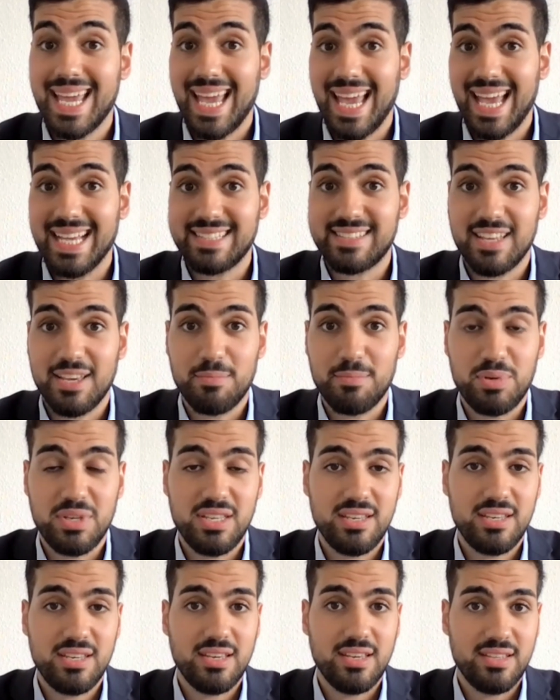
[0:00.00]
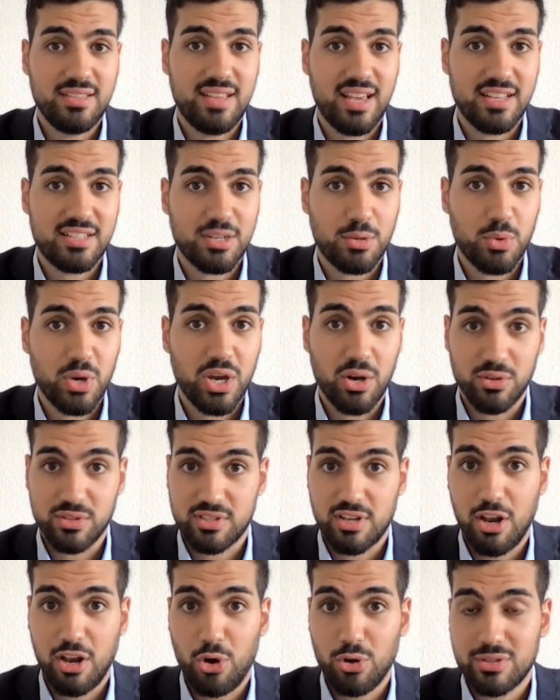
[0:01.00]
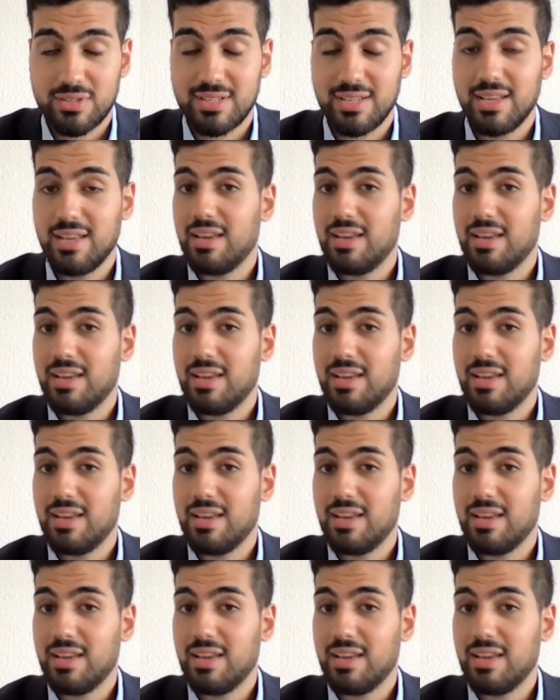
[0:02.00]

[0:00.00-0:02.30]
SAP Data Warehouse Cloud.